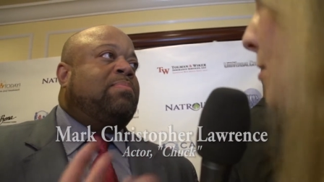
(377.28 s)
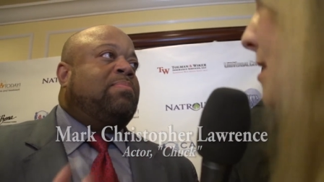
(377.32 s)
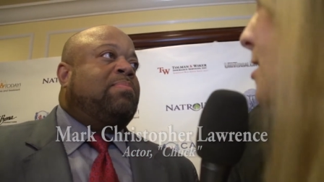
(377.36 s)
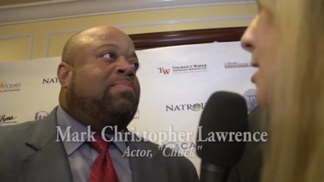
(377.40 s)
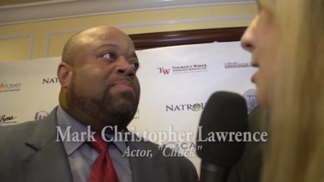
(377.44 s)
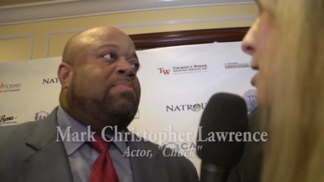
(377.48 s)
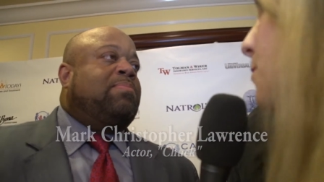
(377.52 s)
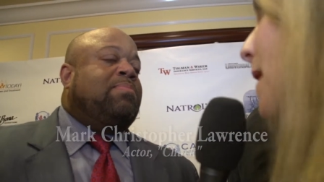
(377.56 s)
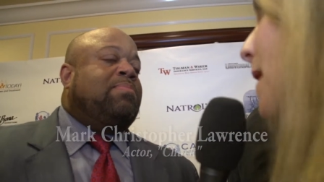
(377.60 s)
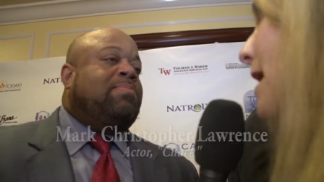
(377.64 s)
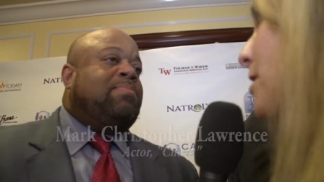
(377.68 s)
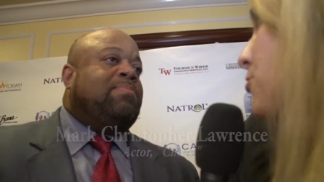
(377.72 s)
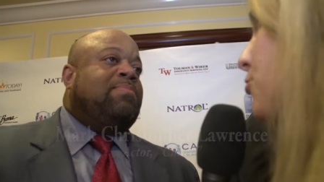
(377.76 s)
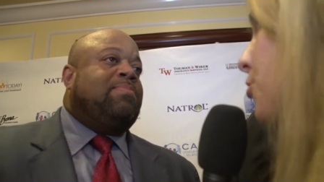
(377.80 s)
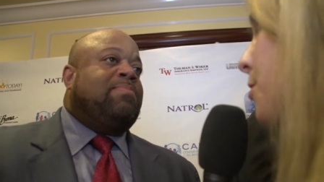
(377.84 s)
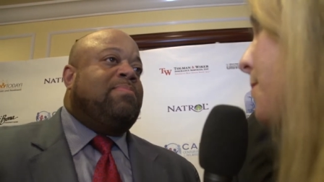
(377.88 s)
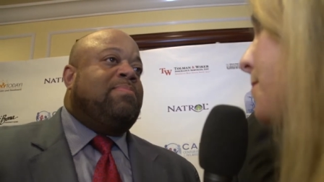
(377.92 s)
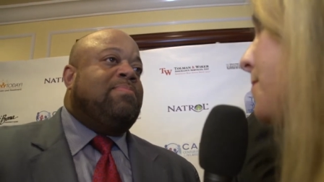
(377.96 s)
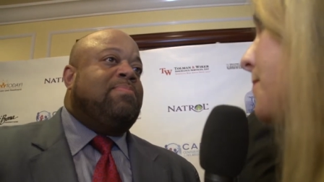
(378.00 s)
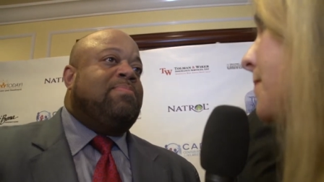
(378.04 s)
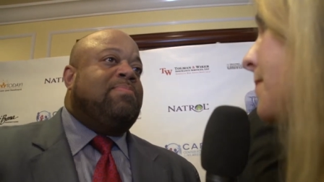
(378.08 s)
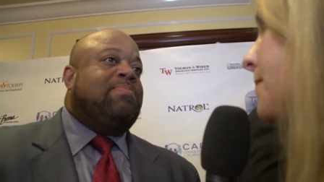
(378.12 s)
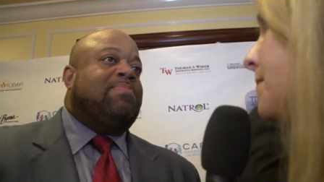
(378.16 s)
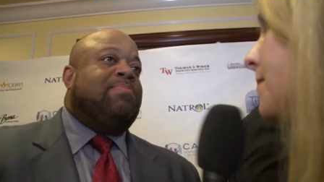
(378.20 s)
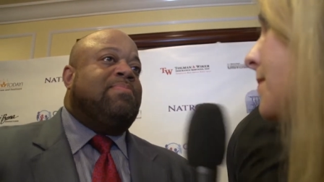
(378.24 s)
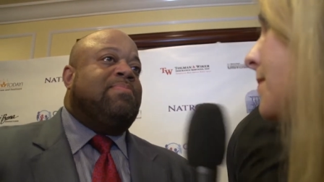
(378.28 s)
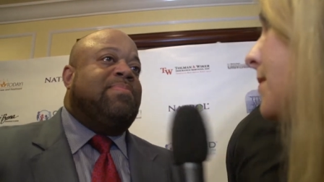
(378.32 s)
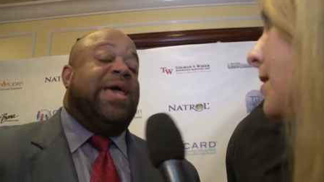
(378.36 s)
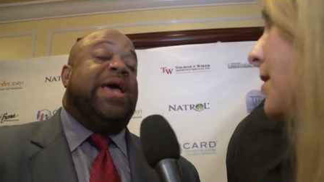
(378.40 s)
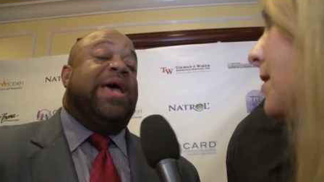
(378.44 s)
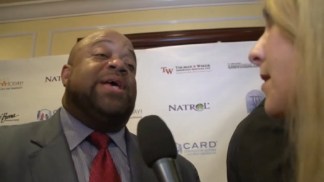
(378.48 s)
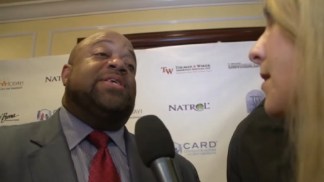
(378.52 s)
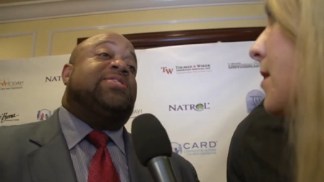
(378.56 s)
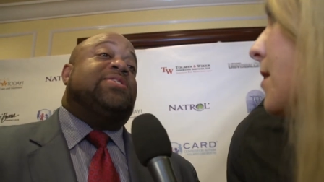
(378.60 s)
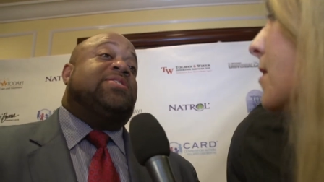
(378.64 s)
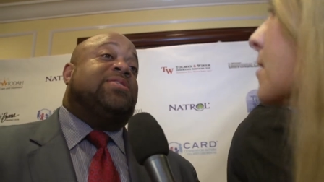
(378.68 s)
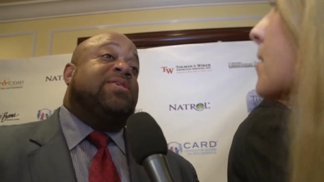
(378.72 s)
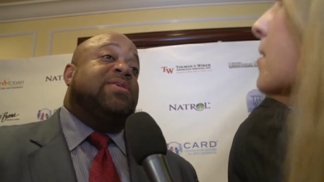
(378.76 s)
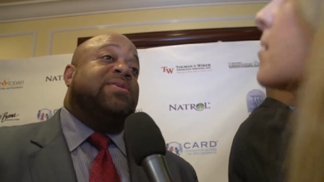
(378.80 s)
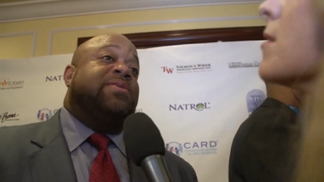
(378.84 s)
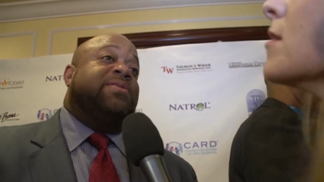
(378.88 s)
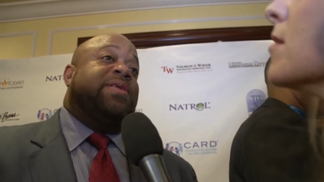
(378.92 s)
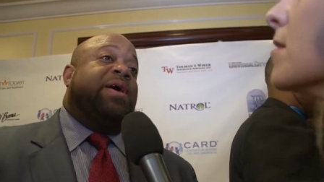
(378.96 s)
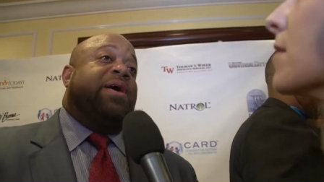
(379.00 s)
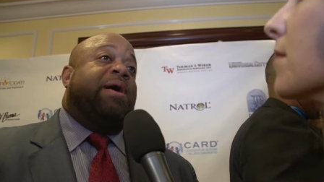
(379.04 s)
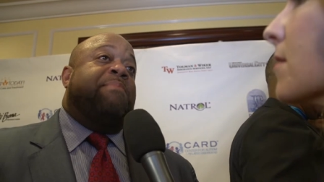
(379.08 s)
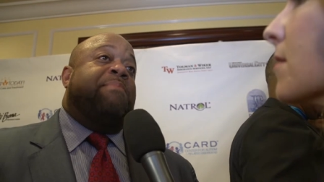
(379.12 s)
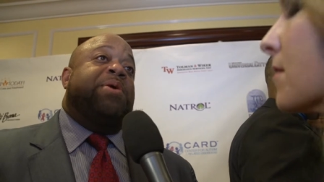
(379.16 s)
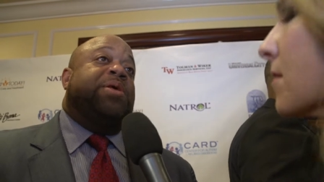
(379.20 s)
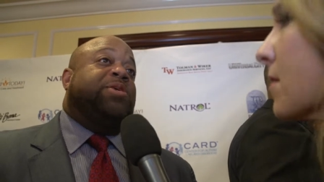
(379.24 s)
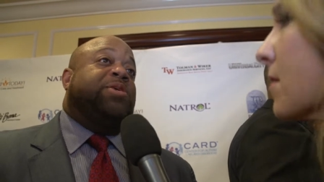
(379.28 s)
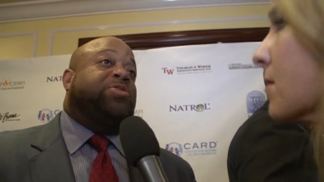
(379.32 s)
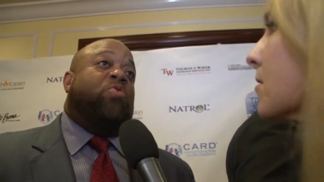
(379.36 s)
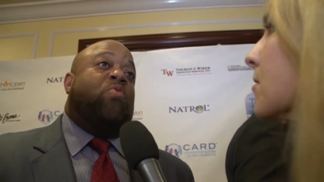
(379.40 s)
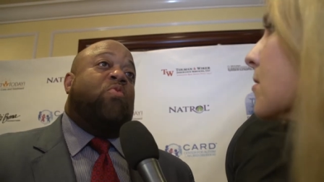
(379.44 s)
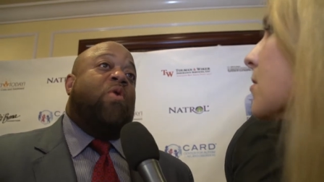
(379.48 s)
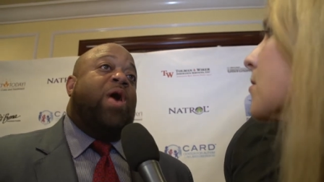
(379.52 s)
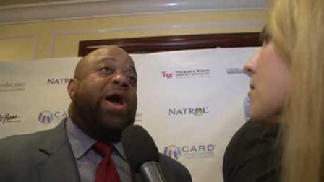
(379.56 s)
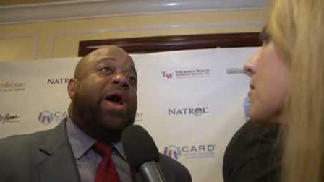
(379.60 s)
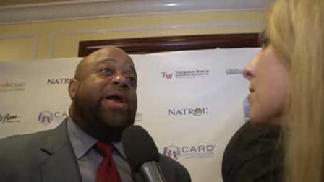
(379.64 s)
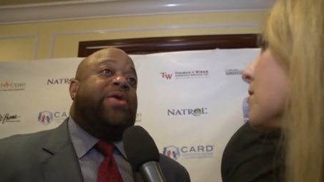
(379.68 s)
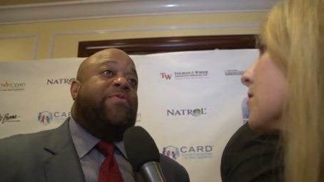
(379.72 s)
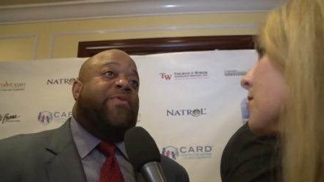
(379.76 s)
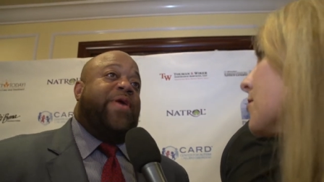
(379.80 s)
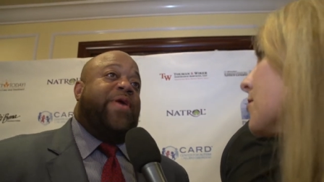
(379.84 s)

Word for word: is a spectrum. Yes, I mean there's a wide